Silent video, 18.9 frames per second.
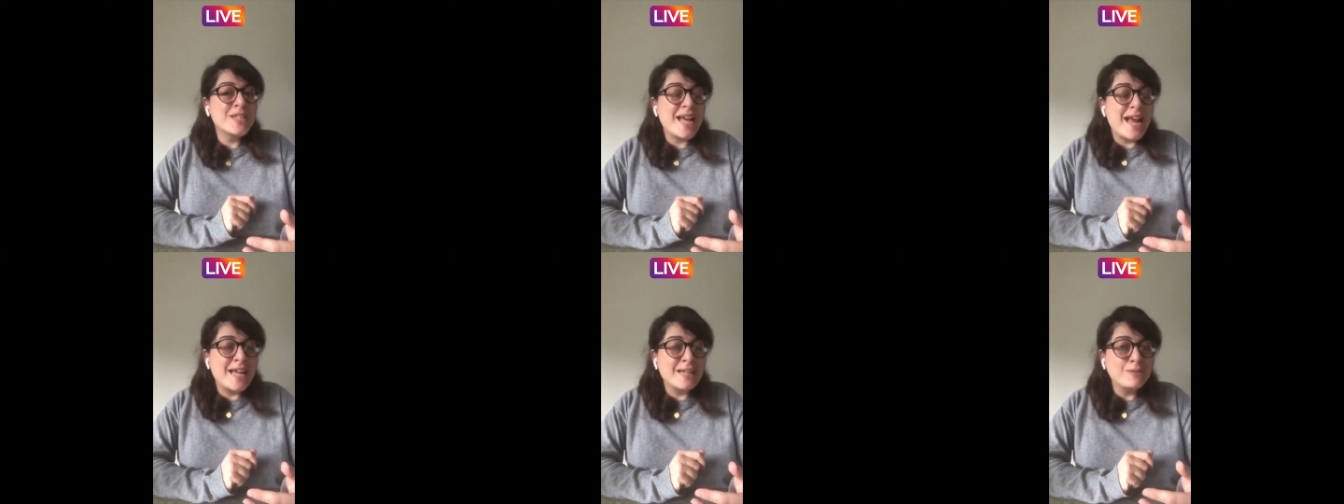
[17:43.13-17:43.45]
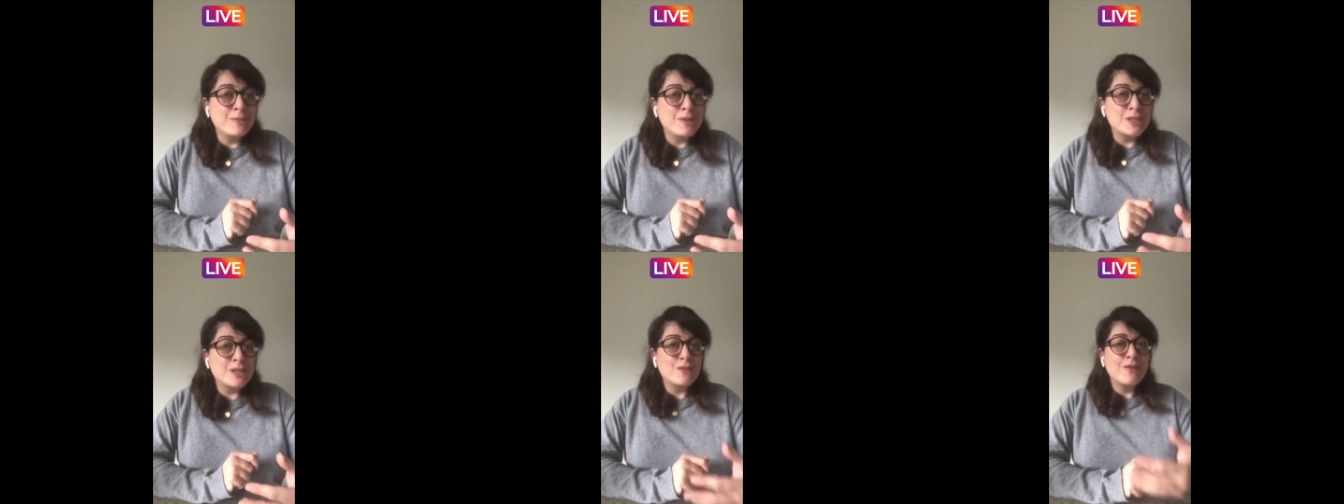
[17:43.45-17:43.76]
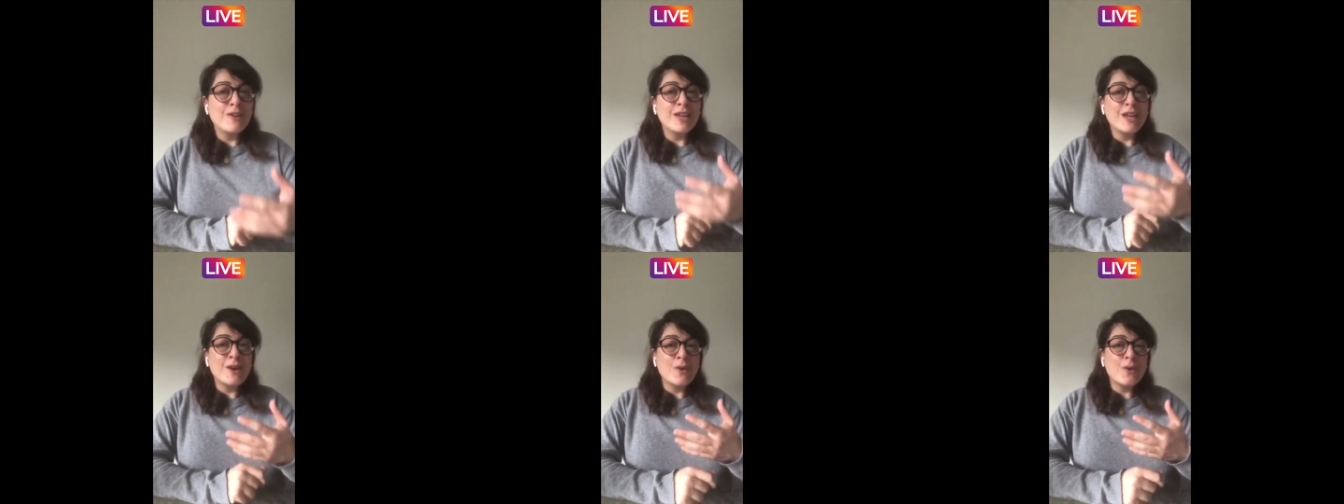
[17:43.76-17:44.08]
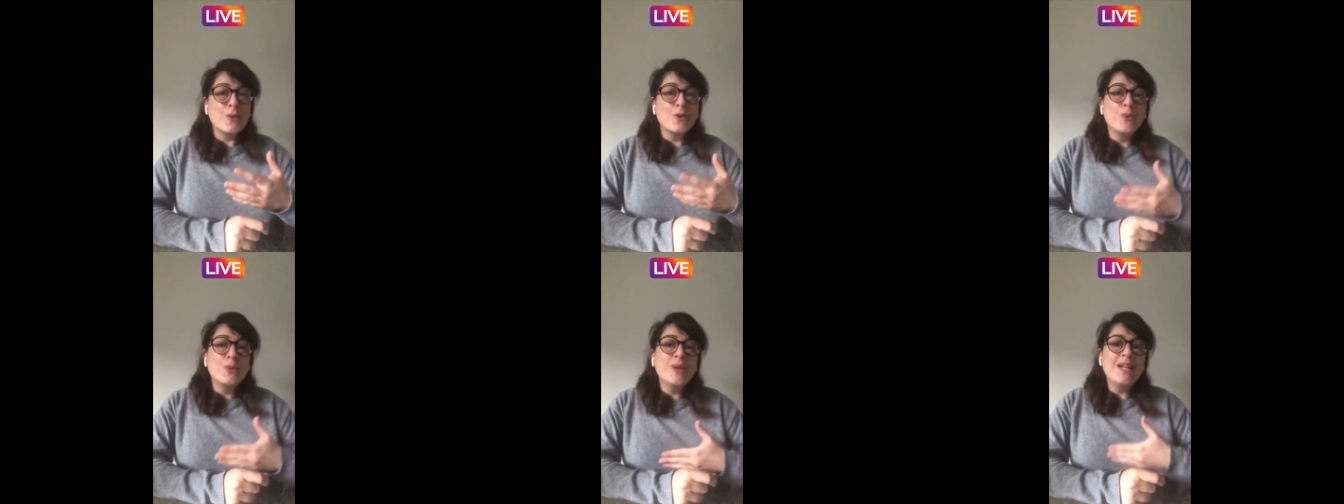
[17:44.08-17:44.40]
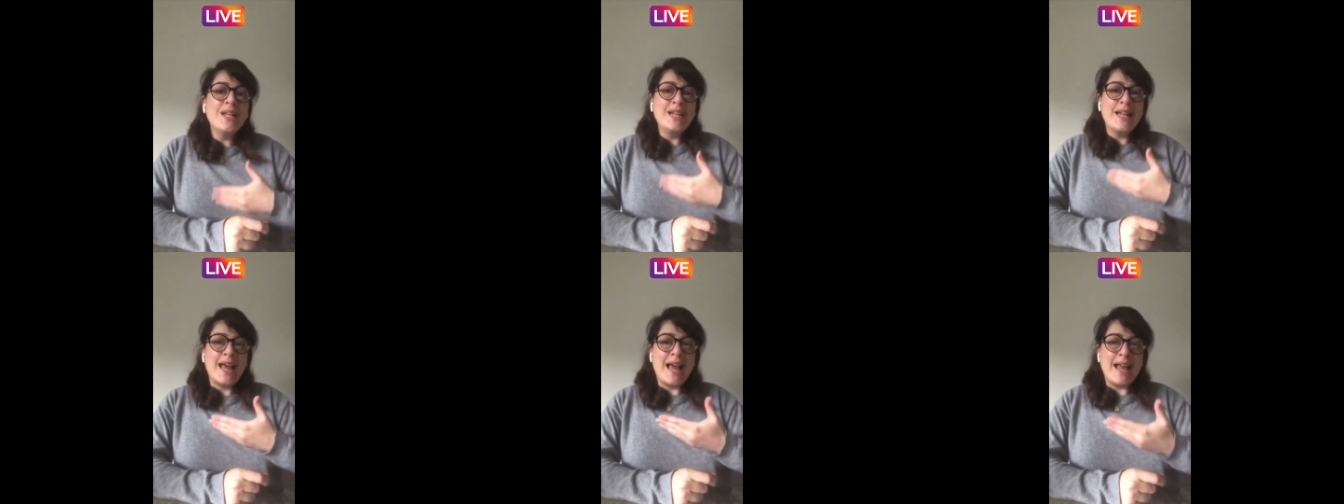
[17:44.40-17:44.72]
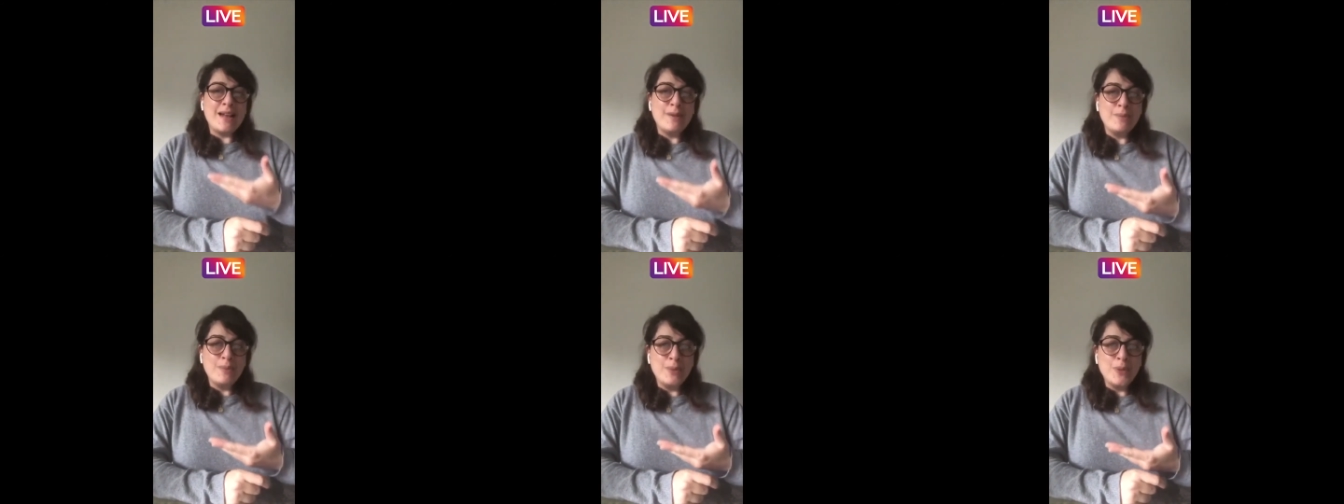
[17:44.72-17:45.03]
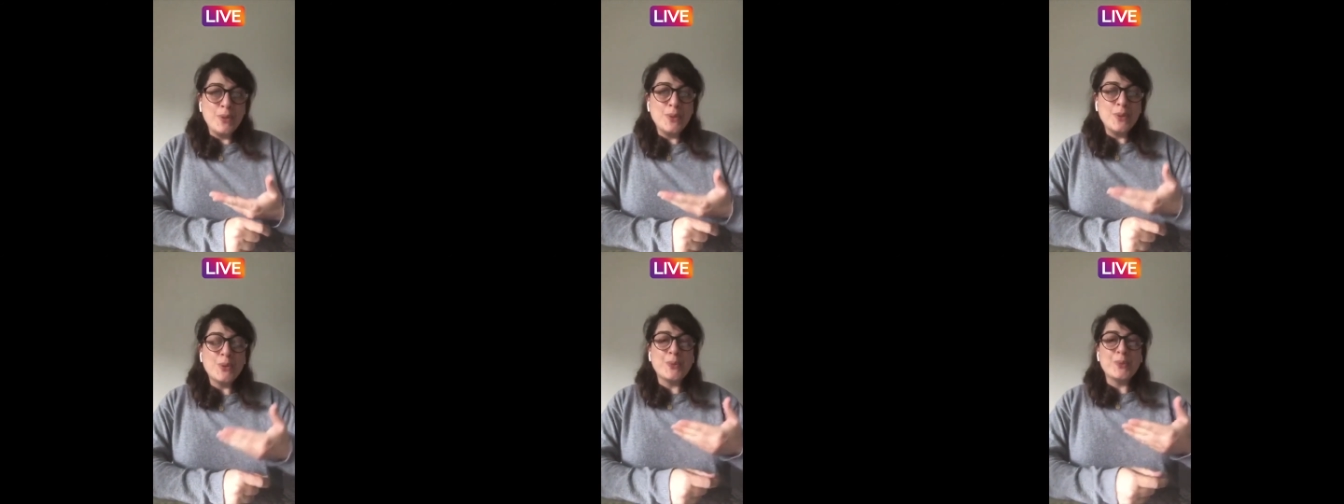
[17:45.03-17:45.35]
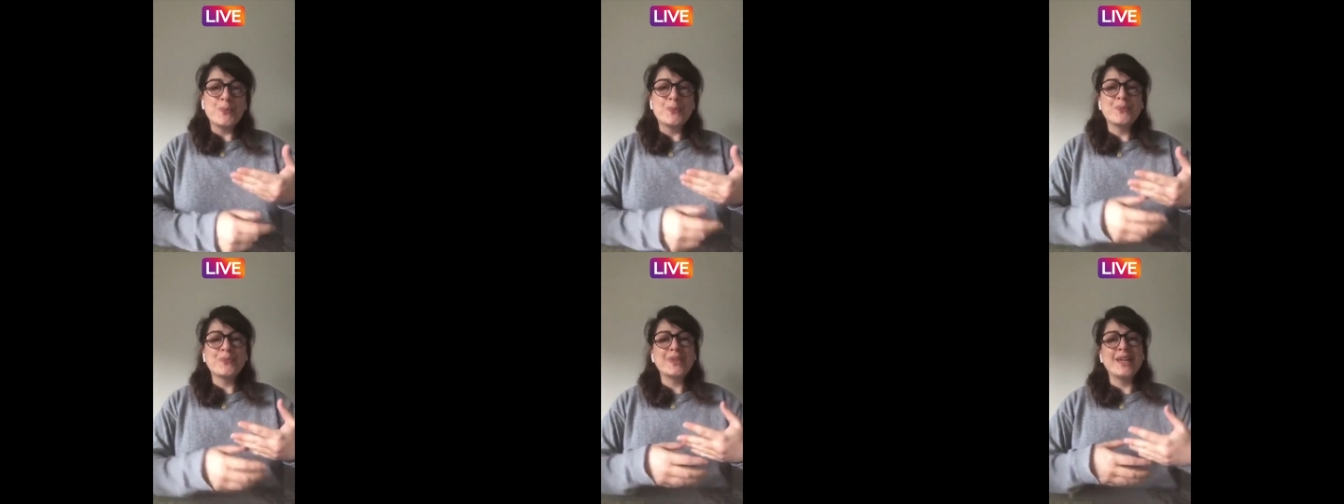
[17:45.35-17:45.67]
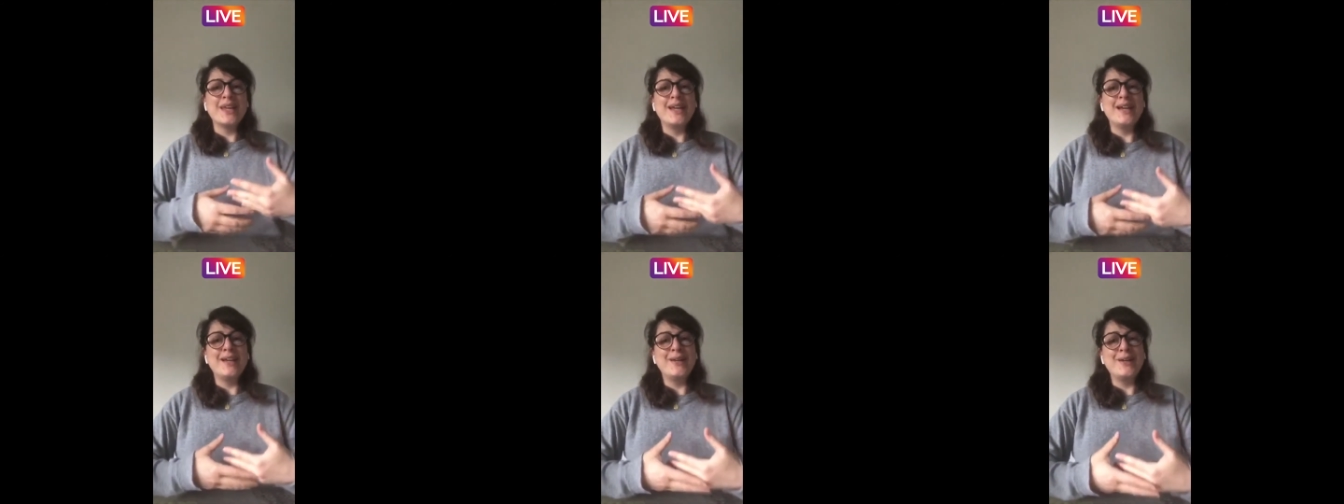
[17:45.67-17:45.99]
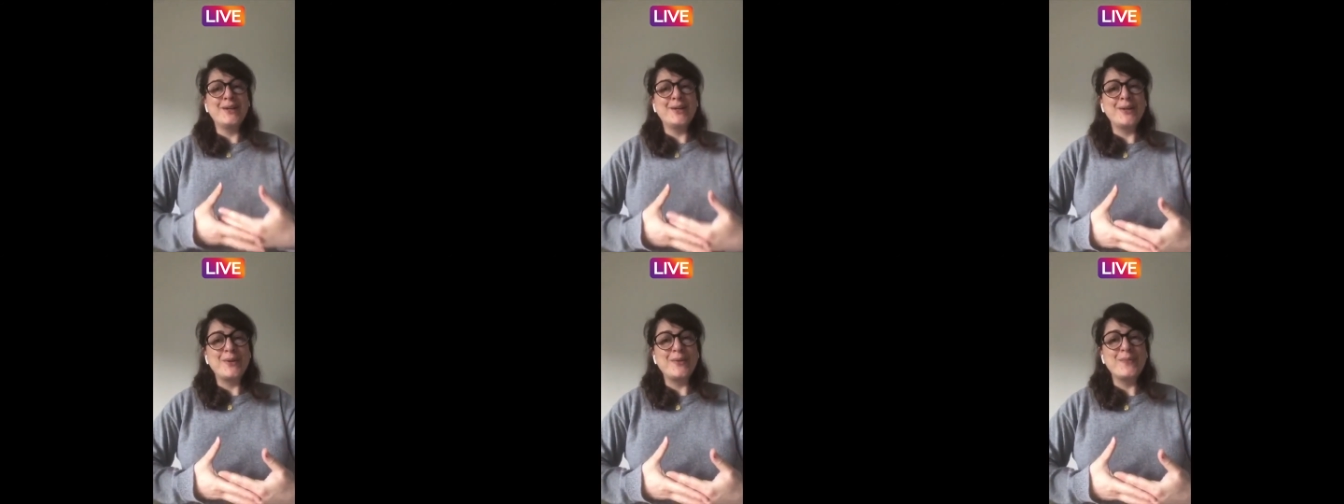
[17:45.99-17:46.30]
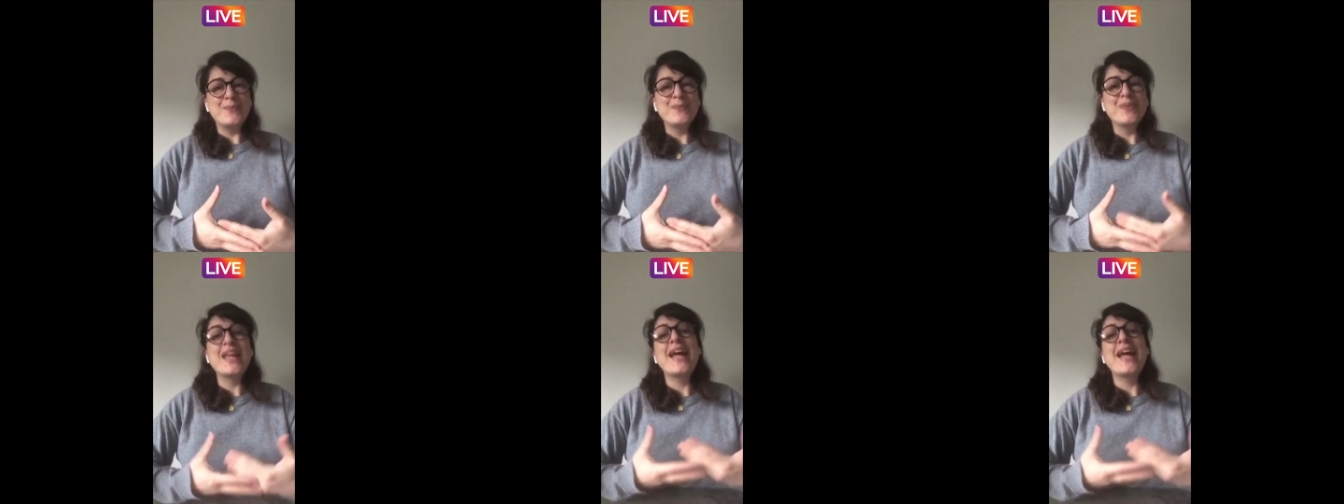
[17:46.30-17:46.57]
atmosphere will help you um,